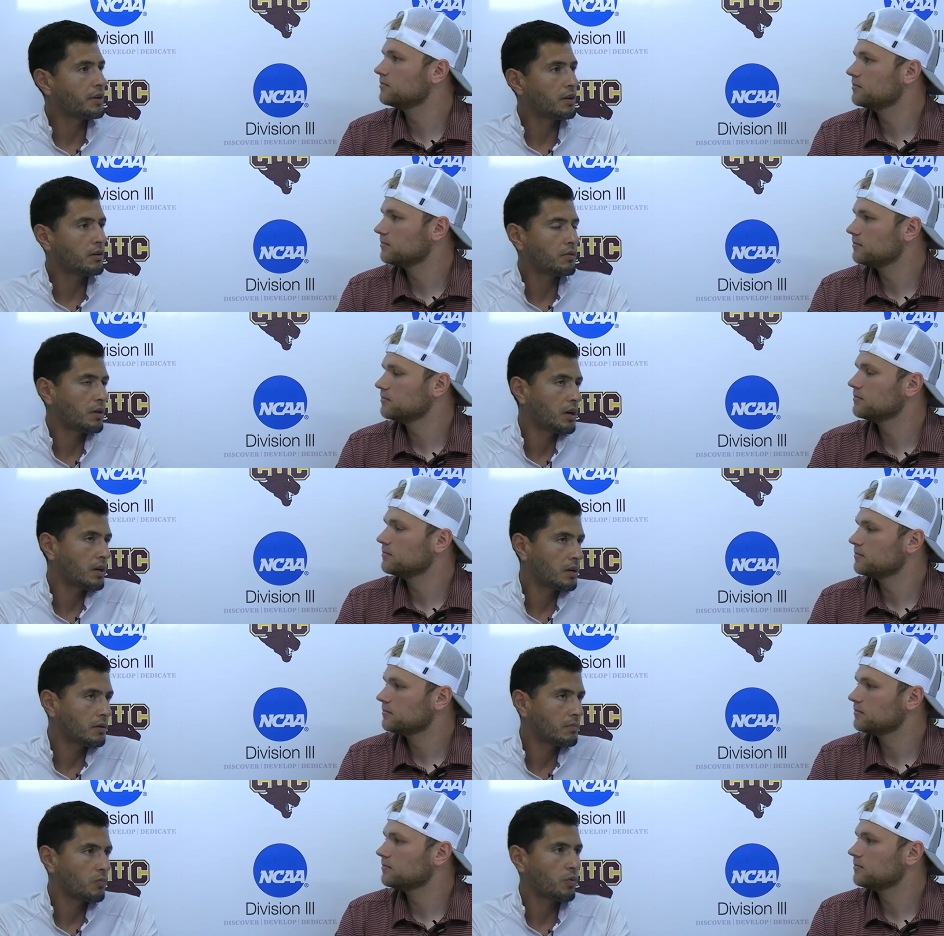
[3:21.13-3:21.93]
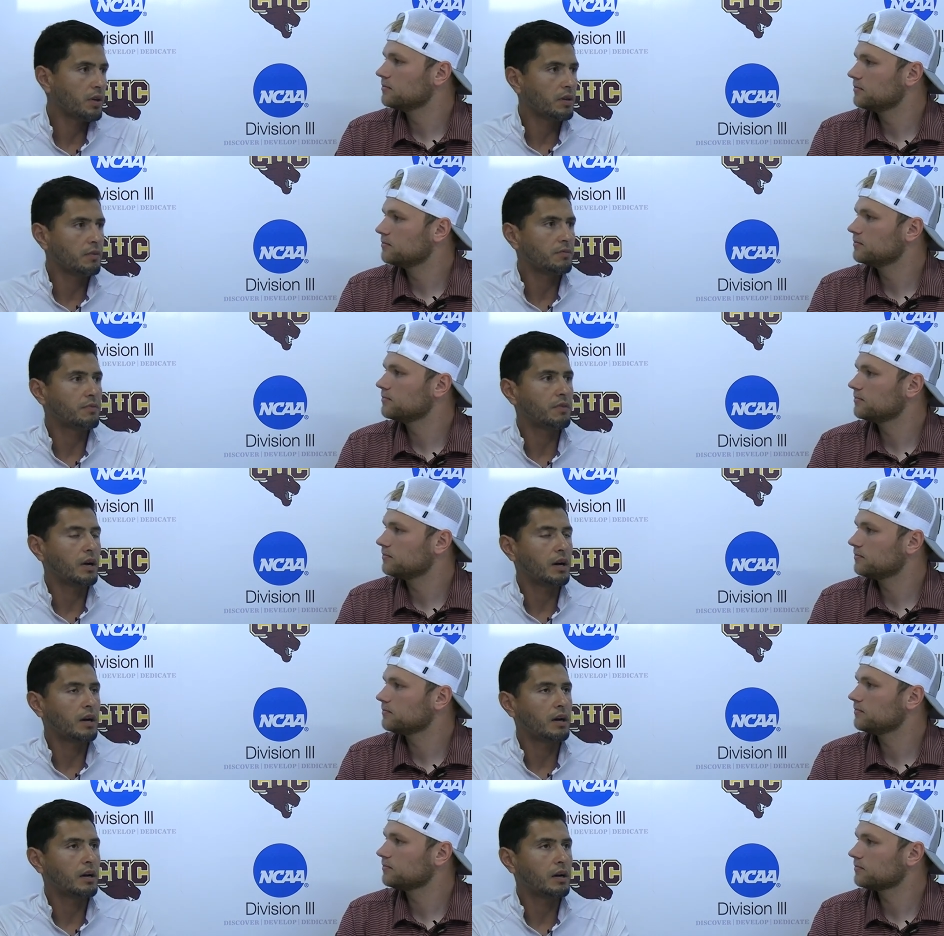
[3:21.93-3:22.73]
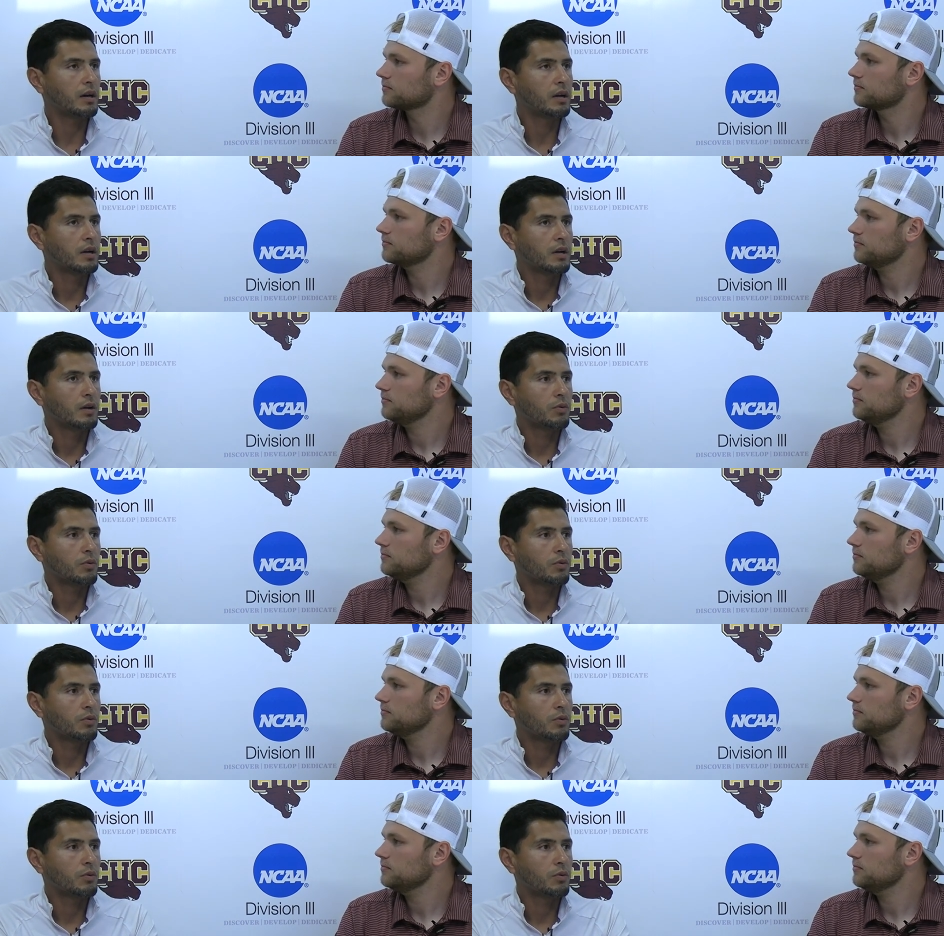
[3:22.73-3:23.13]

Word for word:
Speaker 1: You know, um, we've uh,